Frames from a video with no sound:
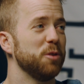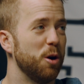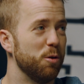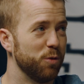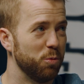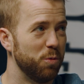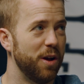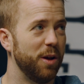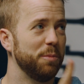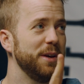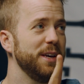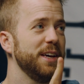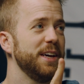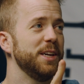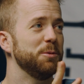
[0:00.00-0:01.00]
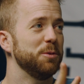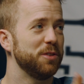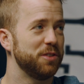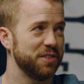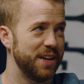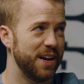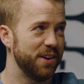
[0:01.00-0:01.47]
overwhelming, and it was
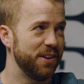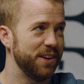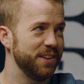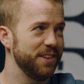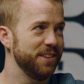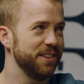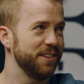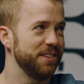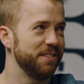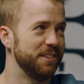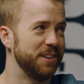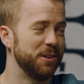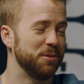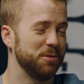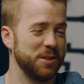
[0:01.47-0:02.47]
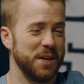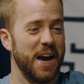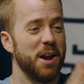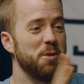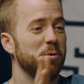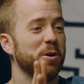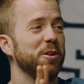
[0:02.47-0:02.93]
scary. And I was like,
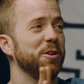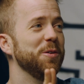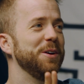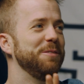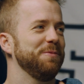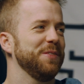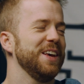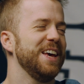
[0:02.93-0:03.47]
I don't want to do it.